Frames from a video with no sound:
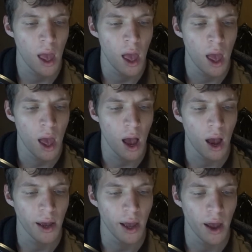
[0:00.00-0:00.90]

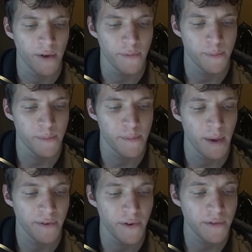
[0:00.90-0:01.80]
I've made
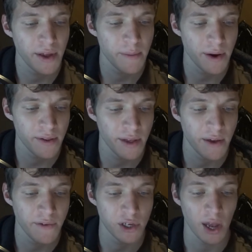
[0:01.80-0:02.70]
15-minute TV
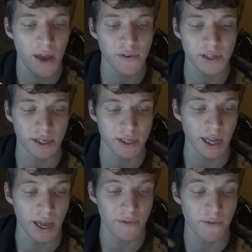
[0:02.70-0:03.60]
show every single day for
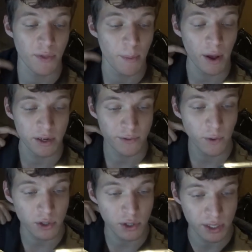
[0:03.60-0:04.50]
the past
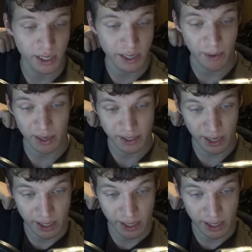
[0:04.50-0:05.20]
460-plus days.